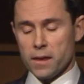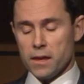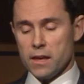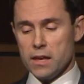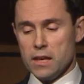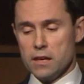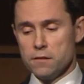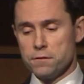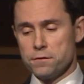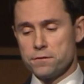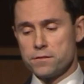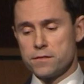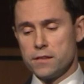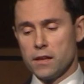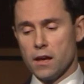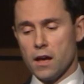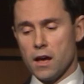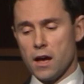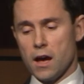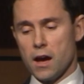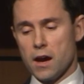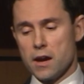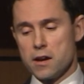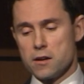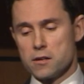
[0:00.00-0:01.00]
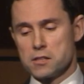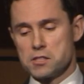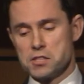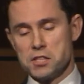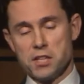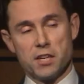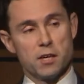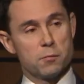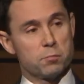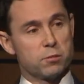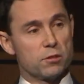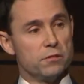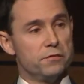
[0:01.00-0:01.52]
If the higher
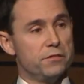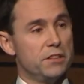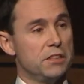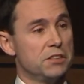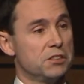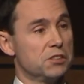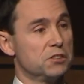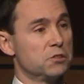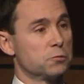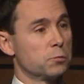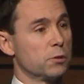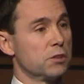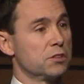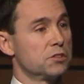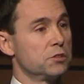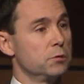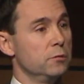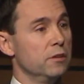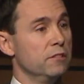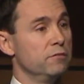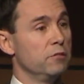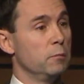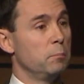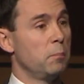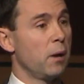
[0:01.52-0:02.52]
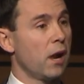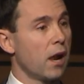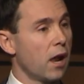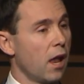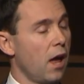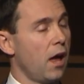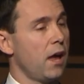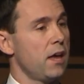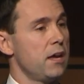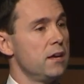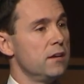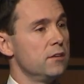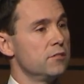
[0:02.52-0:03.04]
tier provisions were to have
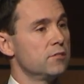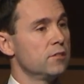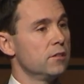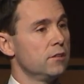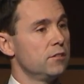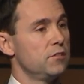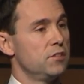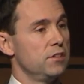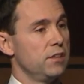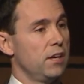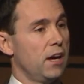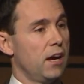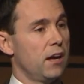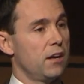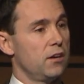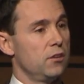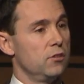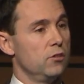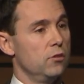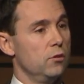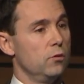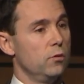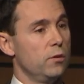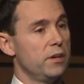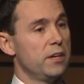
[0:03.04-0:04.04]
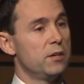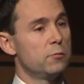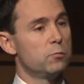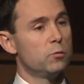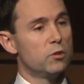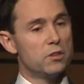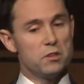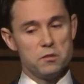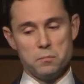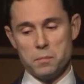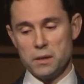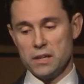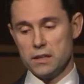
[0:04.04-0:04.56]
applied to Yahoo, it
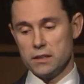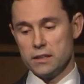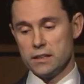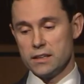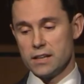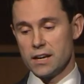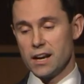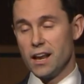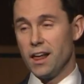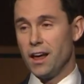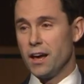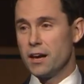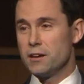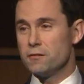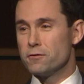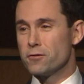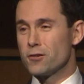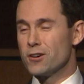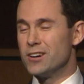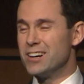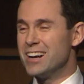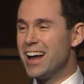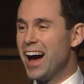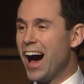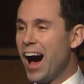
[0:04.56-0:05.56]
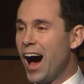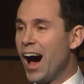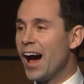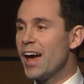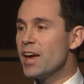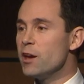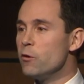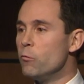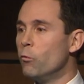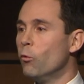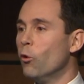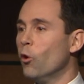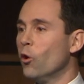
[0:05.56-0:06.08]
would have been in line for an
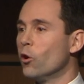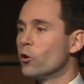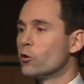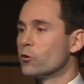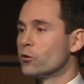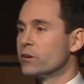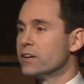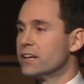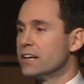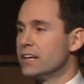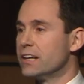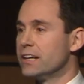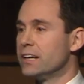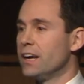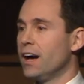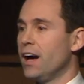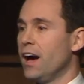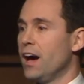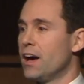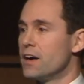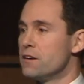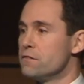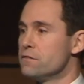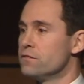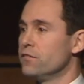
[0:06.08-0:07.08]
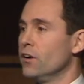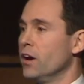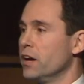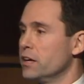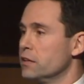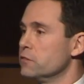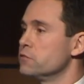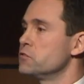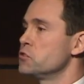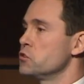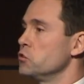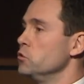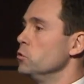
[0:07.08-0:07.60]
eye wateringly high fine
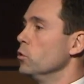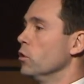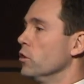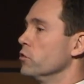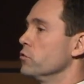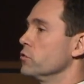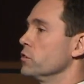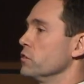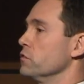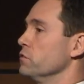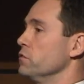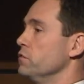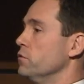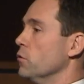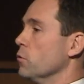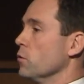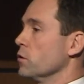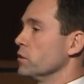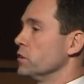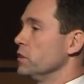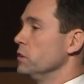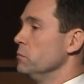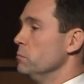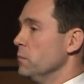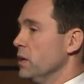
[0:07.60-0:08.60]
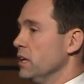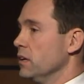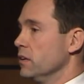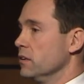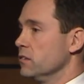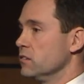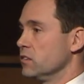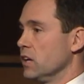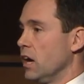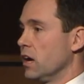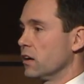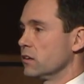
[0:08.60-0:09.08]
of $240 million.